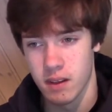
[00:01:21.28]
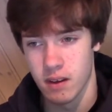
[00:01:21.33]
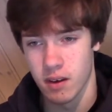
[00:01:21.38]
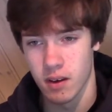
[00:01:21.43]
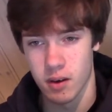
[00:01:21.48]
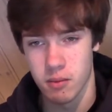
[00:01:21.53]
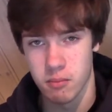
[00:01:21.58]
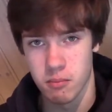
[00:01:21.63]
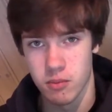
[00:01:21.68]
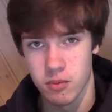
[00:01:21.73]

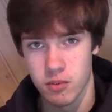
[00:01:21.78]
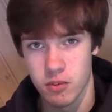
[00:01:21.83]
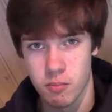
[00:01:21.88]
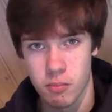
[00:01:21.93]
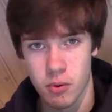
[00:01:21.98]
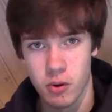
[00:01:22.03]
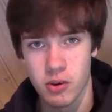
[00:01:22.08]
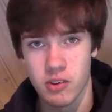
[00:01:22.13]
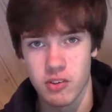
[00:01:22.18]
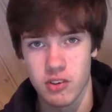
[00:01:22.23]
Um, the
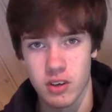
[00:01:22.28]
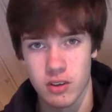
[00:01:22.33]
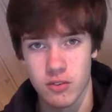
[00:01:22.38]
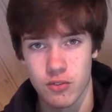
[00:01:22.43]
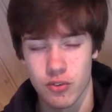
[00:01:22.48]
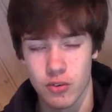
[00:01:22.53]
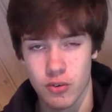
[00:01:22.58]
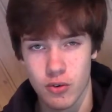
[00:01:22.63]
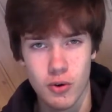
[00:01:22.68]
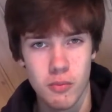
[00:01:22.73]
point
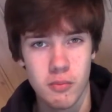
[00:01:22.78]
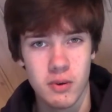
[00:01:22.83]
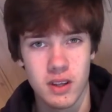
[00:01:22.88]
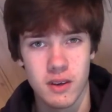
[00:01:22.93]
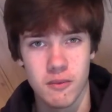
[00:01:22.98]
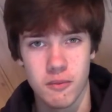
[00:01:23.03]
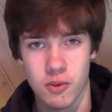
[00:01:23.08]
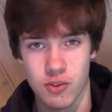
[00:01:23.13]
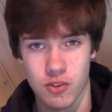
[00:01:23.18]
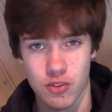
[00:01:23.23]
is, normally
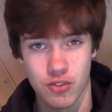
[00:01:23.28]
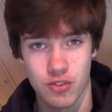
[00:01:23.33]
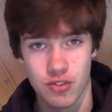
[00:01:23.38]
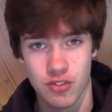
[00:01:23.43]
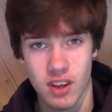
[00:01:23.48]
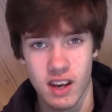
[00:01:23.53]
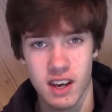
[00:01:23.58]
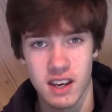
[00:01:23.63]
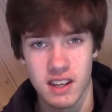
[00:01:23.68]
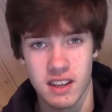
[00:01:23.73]
it would just
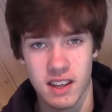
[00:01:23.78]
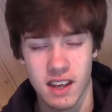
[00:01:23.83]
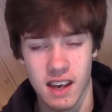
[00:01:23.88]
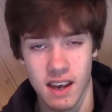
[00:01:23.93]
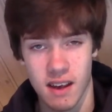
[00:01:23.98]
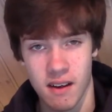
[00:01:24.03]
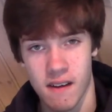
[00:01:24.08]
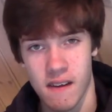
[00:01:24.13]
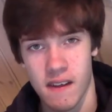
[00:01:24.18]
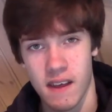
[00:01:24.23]
stay
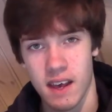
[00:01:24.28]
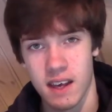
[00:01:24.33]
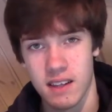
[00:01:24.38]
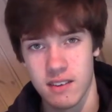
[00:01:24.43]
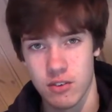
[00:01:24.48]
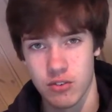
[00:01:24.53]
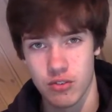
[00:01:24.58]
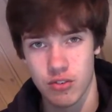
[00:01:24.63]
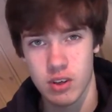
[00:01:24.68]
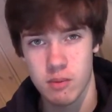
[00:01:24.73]
there and
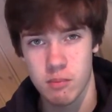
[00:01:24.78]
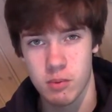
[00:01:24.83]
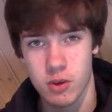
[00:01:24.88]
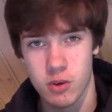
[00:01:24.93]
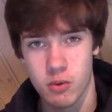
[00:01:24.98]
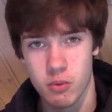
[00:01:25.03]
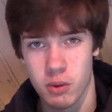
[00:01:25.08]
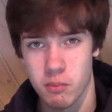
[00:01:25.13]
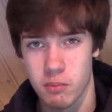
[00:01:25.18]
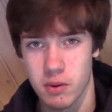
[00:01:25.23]
the
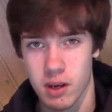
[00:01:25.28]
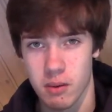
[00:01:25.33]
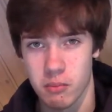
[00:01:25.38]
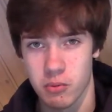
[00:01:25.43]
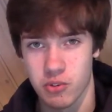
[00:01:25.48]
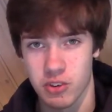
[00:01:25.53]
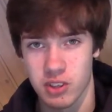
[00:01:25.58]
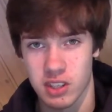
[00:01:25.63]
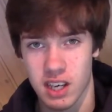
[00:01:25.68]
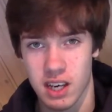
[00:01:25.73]
CPU would be
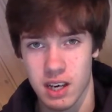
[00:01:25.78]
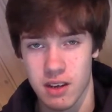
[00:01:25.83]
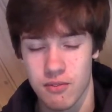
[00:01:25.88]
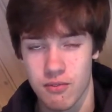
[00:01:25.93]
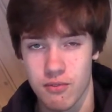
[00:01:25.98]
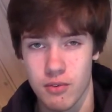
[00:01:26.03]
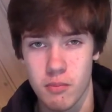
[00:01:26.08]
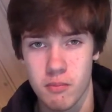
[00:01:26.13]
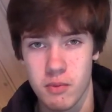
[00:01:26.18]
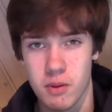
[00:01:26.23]
able to get it
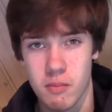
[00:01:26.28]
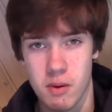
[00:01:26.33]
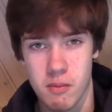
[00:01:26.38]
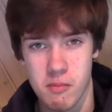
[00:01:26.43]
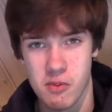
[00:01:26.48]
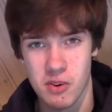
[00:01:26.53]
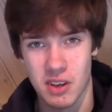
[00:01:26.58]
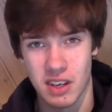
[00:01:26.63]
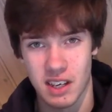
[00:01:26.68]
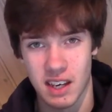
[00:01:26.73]
from the
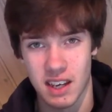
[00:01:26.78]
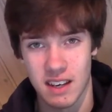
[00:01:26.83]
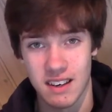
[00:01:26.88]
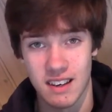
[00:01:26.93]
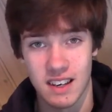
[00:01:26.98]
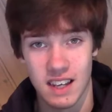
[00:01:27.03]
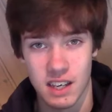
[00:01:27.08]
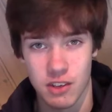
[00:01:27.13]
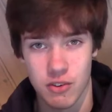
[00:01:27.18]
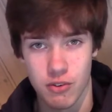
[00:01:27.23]
memory again
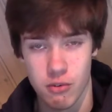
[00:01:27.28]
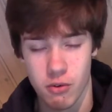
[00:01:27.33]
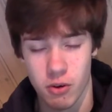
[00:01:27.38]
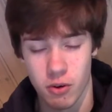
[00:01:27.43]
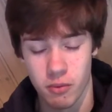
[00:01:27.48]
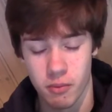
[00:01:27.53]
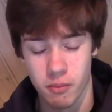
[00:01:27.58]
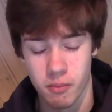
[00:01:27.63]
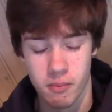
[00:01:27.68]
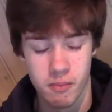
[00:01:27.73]
later
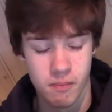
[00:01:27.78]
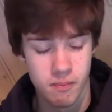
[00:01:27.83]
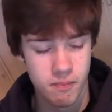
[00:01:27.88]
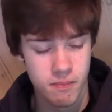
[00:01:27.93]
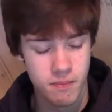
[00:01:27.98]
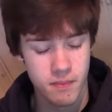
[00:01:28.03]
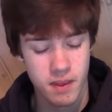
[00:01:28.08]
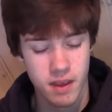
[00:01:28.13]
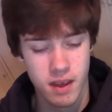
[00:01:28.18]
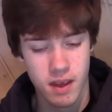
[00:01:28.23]
on.
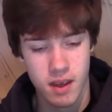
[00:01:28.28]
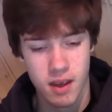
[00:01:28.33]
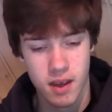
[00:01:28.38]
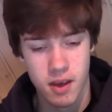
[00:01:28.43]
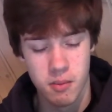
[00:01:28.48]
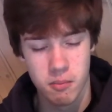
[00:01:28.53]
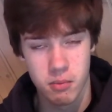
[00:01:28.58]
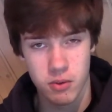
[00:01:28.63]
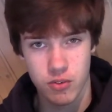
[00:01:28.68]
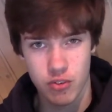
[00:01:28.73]

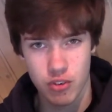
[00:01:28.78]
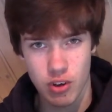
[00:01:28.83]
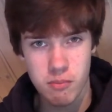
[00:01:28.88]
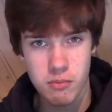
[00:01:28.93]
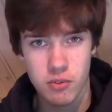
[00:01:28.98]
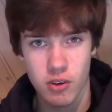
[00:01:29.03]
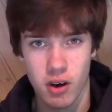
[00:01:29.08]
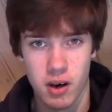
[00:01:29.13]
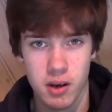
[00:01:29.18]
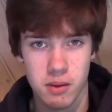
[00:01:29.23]
But
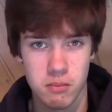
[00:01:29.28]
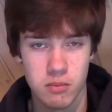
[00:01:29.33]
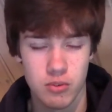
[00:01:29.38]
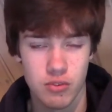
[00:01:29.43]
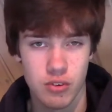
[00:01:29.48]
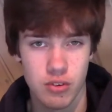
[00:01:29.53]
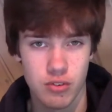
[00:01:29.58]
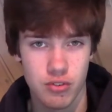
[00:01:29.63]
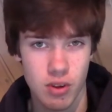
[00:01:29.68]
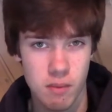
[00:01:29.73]

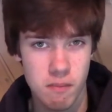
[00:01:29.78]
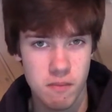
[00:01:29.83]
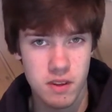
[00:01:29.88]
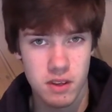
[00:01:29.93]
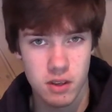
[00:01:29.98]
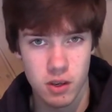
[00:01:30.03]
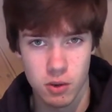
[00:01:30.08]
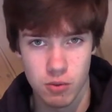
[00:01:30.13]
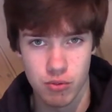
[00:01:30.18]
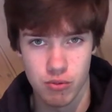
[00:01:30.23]
sometimes something
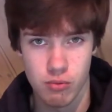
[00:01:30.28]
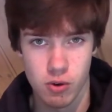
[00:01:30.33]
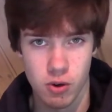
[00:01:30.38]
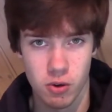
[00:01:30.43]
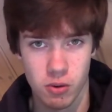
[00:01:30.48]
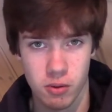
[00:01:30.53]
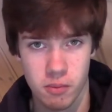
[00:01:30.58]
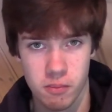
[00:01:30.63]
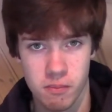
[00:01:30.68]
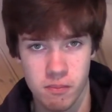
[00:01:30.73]
goes
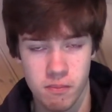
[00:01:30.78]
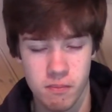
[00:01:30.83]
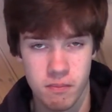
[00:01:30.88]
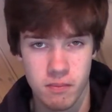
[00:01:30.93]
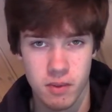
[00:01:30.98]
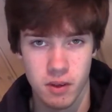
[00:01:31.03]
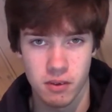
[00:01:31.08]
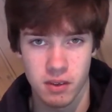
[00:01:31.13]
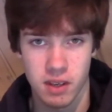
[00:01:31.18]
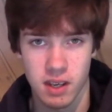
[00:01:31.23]
wrong.
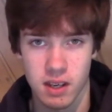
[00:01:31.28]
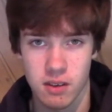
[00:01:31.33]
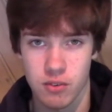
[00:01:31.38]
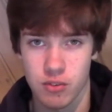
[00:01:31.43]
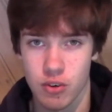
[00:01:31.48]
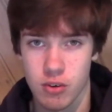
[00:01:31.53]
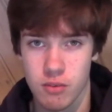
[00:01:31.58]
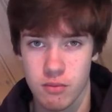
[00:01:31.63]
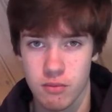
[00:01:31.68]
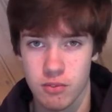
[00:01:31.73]
Okay,
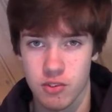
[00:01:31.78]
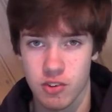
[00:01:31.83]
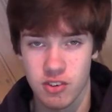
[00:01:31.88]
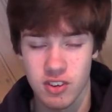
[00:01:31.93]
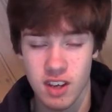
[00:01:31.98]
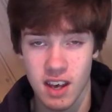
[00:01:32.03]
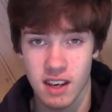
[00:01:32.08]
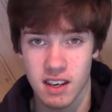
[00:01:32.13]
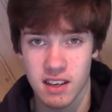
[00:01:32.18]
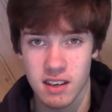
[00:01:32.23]
so
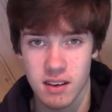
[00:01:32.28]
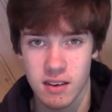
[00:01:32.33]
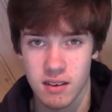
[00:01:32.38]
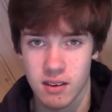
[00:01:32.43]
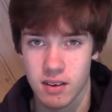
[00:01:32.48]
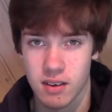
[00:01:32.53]
today